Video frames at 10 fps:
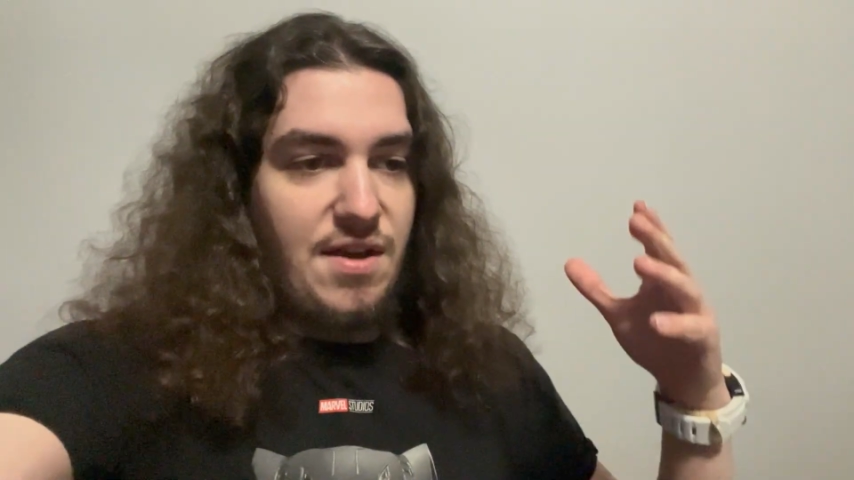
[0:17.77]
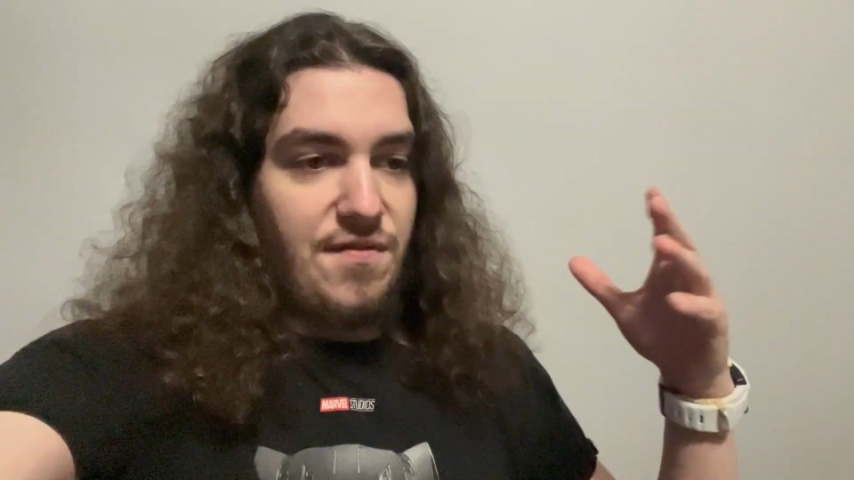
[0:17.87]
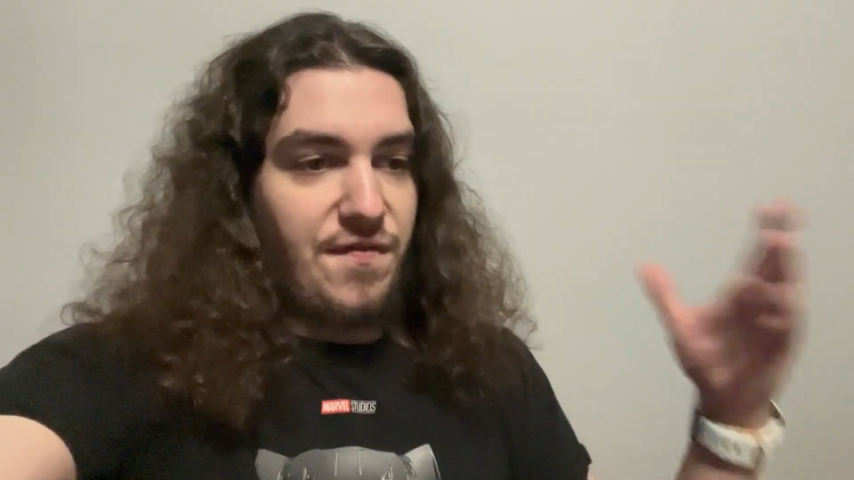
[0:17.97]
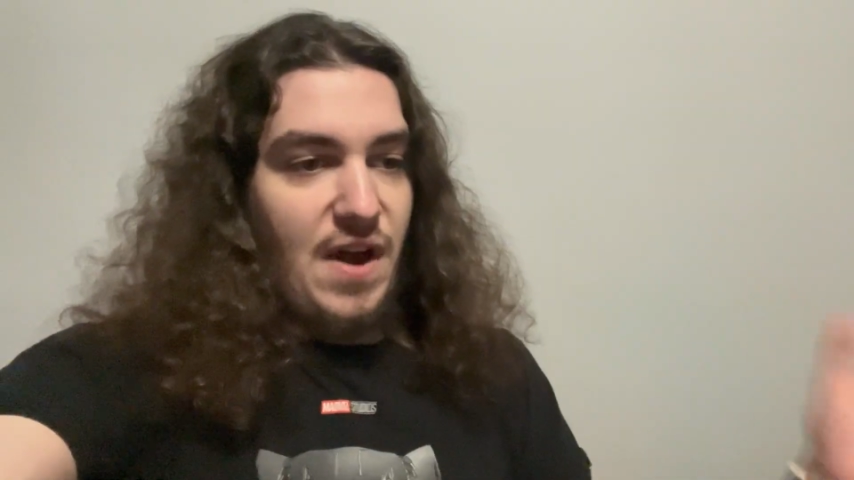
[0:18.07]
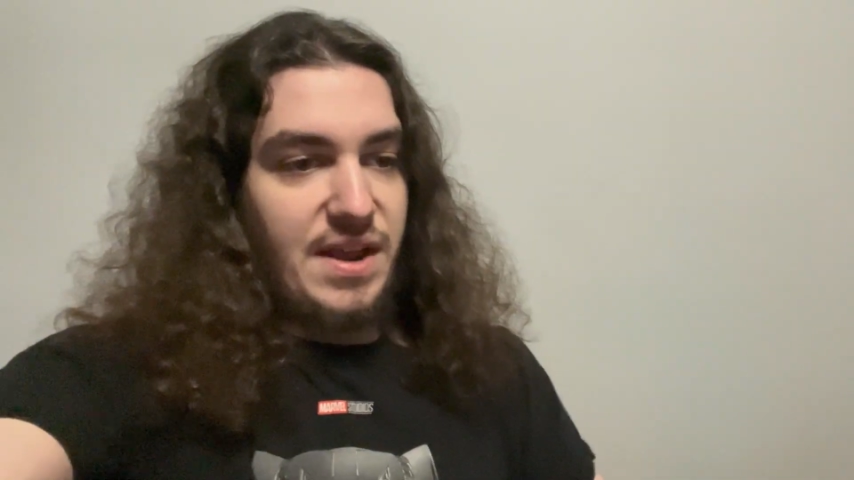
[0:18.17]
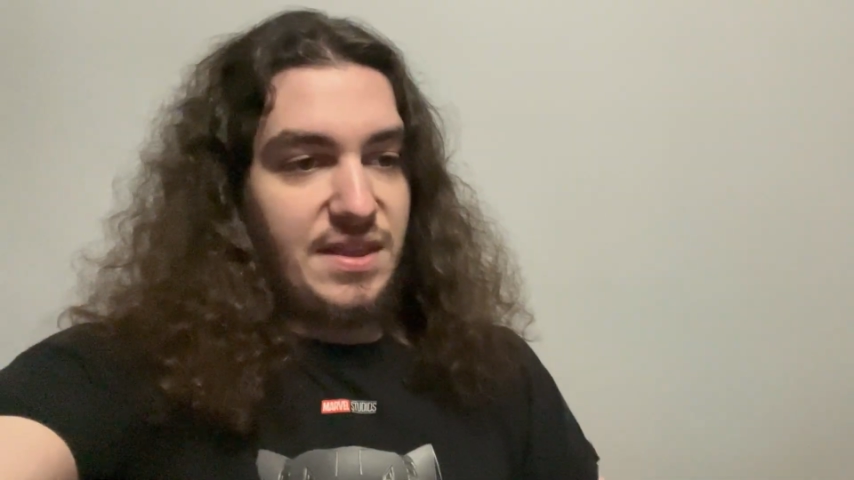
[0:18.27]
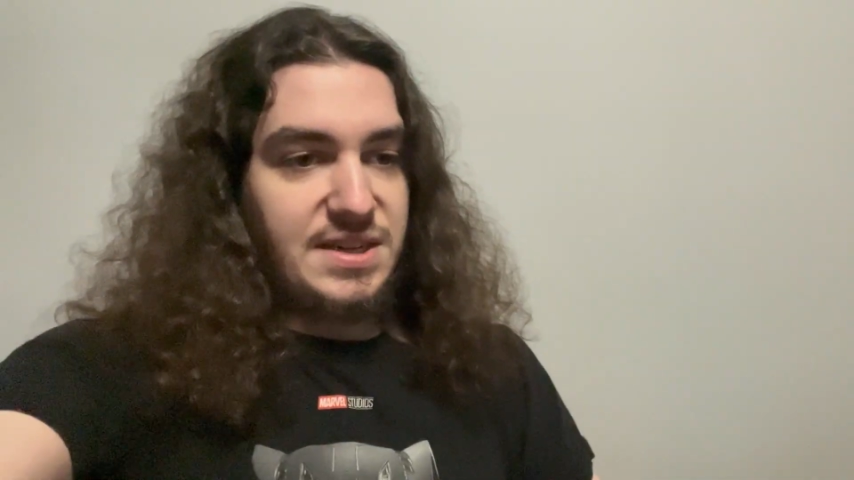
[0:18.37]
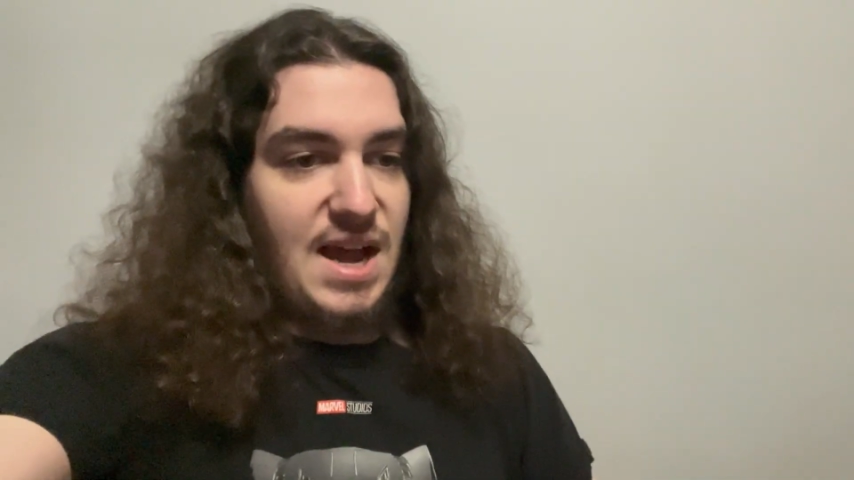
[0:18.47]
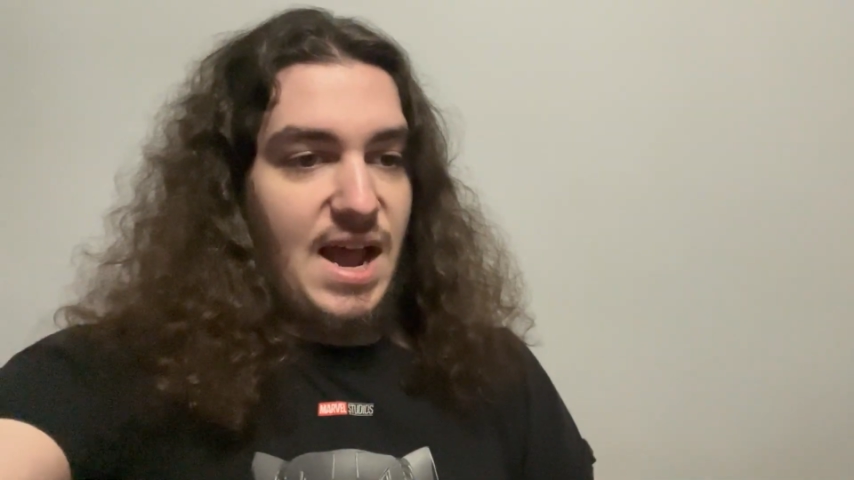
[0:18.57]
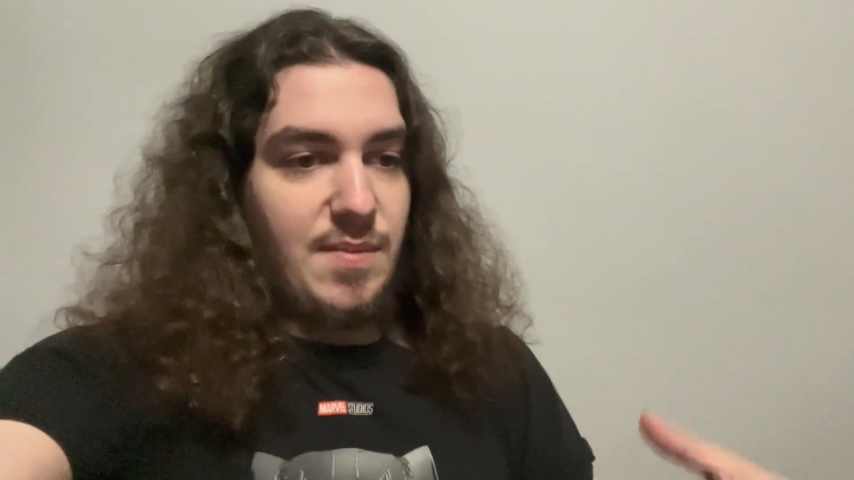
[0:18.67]
find the
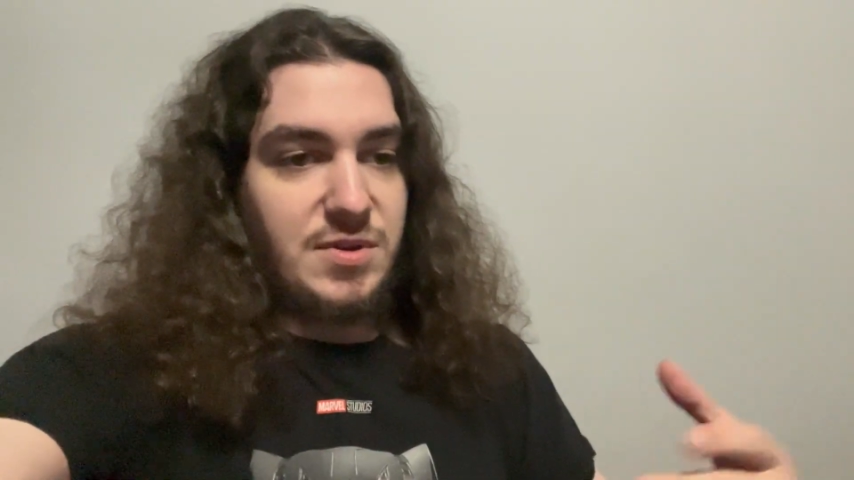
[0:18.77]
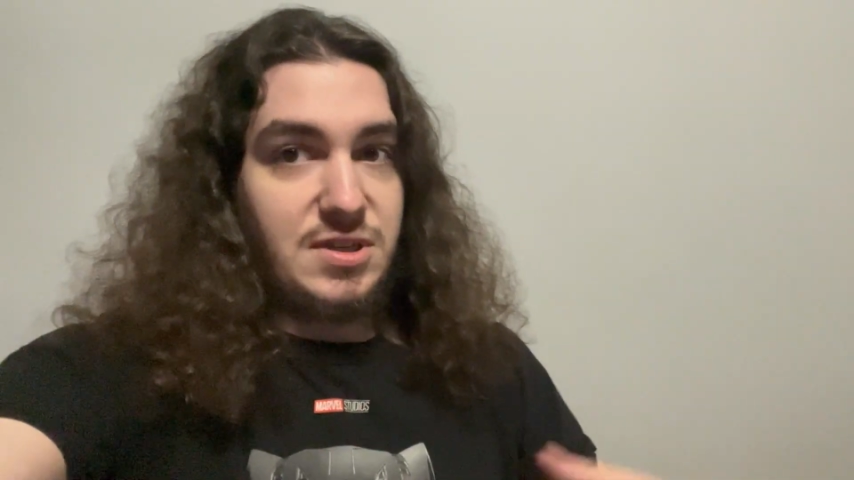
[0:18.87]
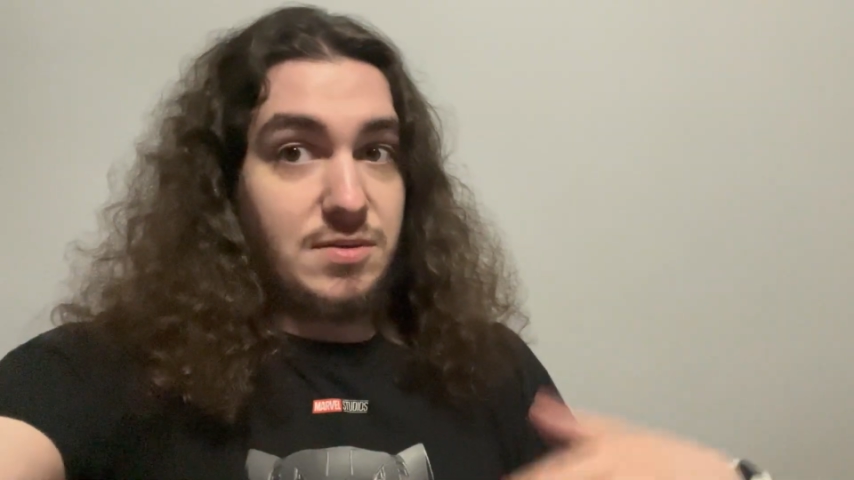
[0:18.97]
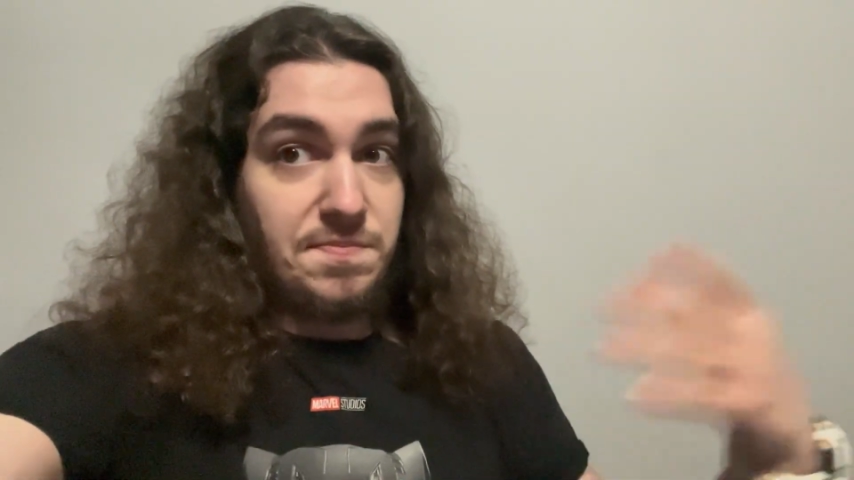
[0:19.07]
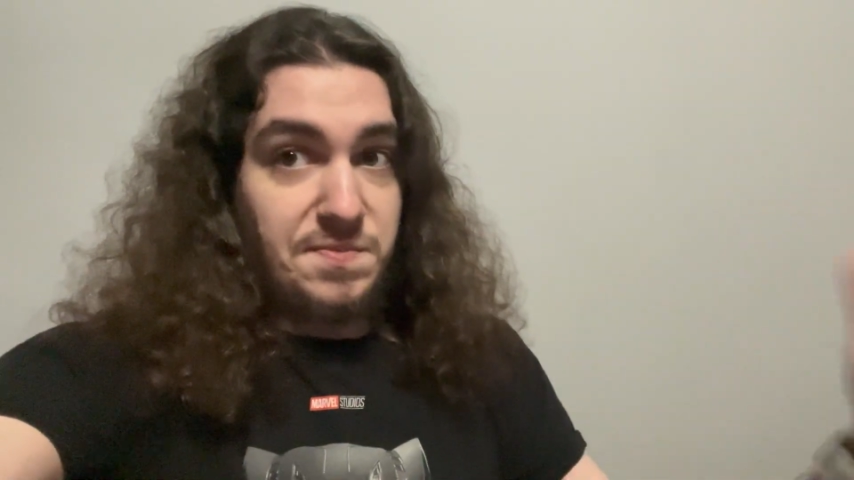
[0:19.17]
time to